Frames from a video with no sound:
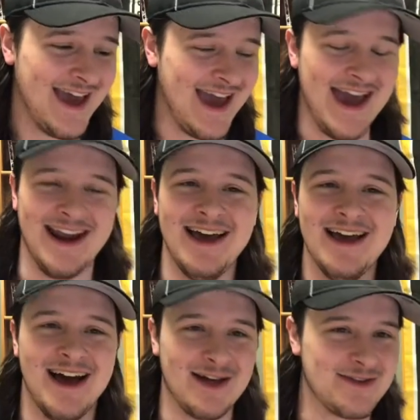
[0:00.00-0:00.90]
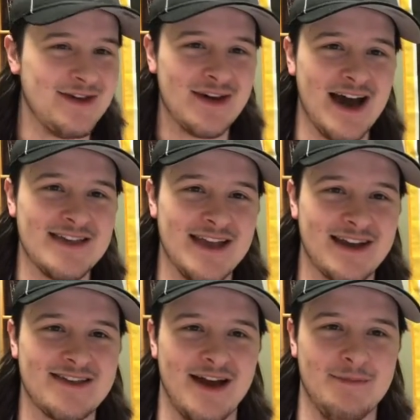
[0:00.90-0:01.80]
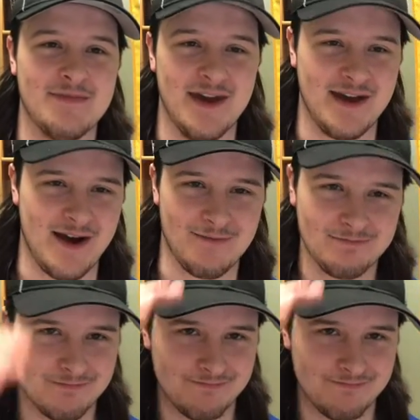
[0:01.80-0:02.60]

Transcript: And I'll see you guys next time. Take care.